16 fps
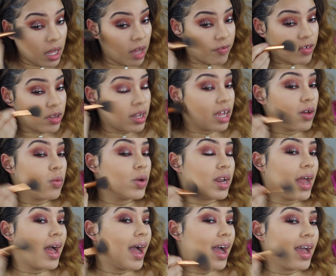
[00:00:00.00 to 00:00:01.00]
I feel like
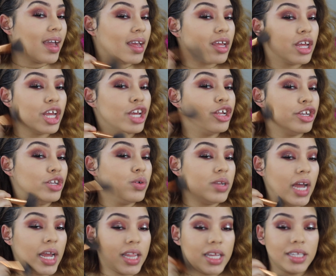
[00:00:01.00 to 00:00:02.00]
when I do it
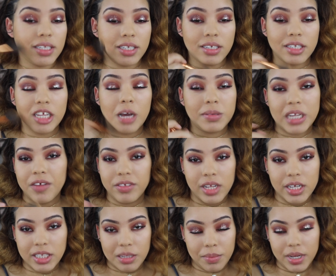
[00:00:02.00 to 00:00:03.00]
like this, it just helps
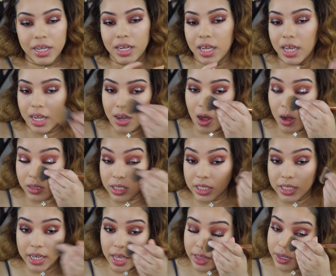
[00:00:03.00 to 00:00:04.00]
everything to blend in all
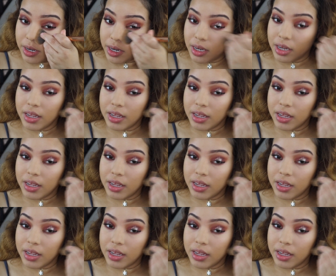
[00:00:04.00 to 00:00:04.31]
together,